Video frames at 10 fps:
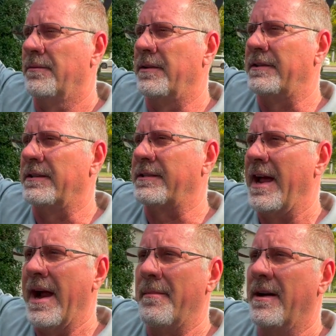with this
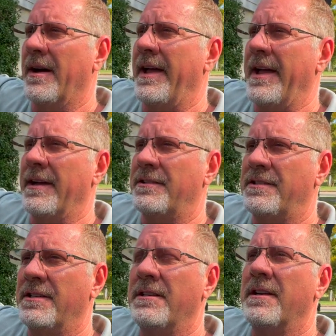camera, and
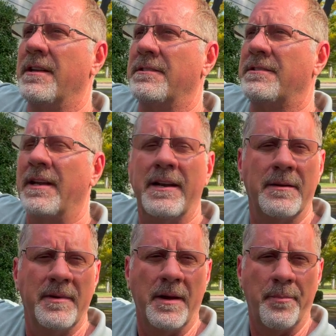she is
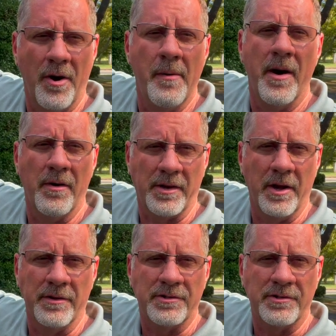sending me a promo code.